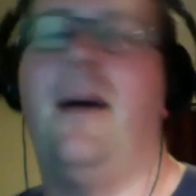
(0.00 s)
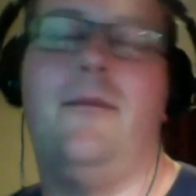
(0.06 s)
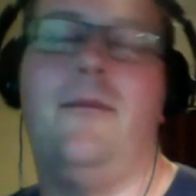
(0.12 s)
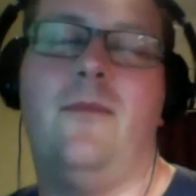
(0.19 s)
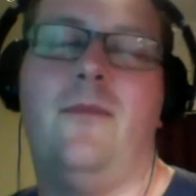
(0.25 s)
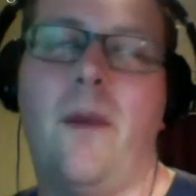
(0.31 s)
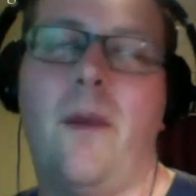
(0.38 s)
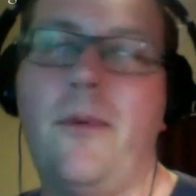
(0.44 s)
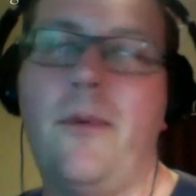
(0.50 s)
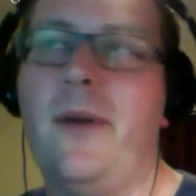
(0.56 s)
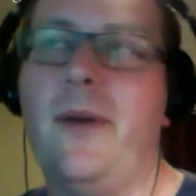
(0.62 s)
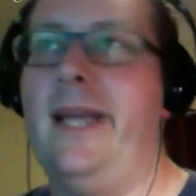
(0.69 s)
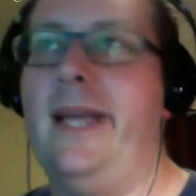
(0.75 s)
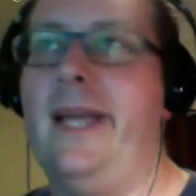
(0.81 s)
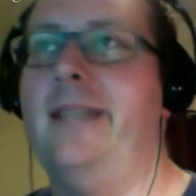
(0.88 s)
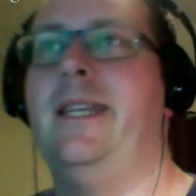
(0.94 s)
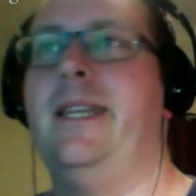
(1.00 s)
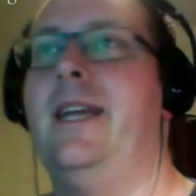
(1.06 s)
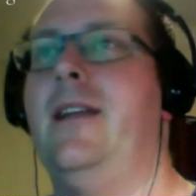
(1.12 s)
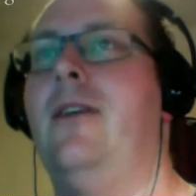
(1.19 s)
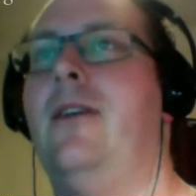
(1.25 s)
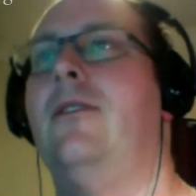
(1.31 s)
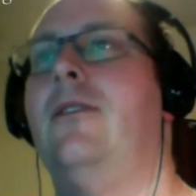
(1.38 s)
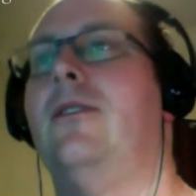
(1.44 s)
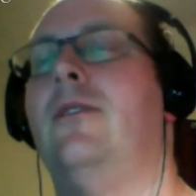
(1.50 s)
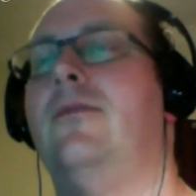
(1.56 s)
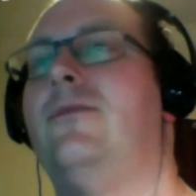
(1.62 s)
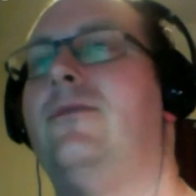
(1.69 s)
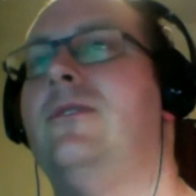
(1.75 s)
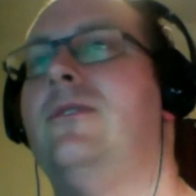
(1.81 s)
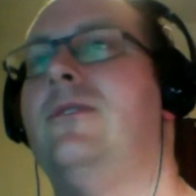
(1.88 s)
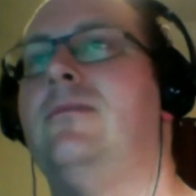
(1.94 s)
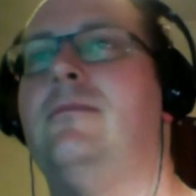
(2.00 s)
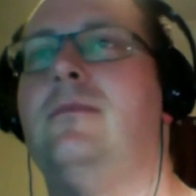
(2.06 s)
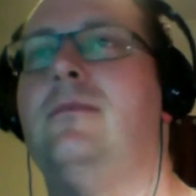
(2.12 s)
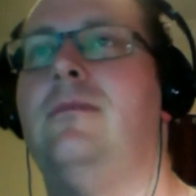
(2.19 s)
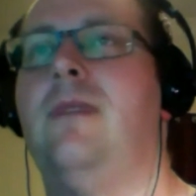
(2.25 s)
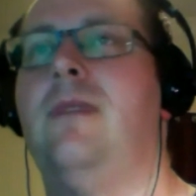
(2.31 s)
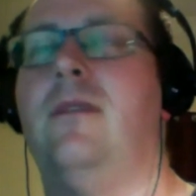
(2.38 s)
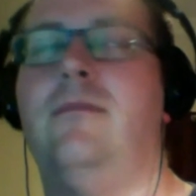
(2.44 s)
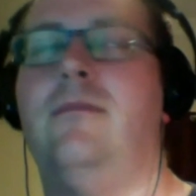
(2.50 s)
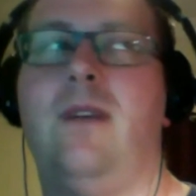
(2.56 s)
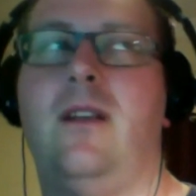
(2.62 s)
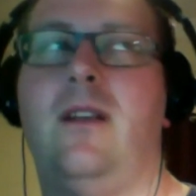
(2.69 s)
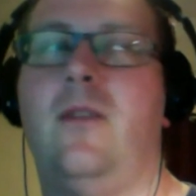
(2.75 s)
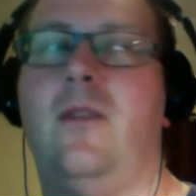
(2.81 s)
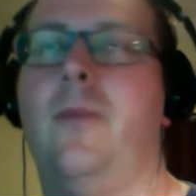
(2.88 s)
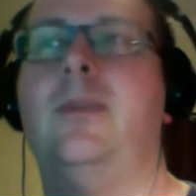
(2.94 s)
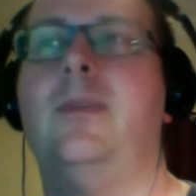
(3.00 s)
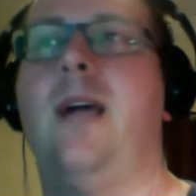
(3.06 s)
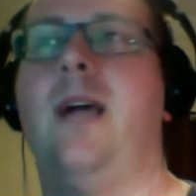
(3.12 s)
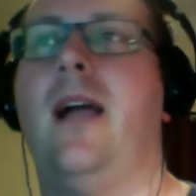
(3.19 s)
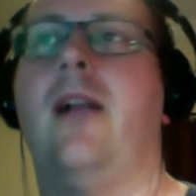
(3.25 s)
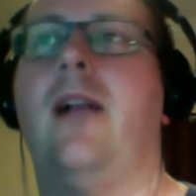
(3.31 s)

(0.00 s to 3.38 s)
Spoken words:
We're pretty easy to get a hold of. Just go to the website,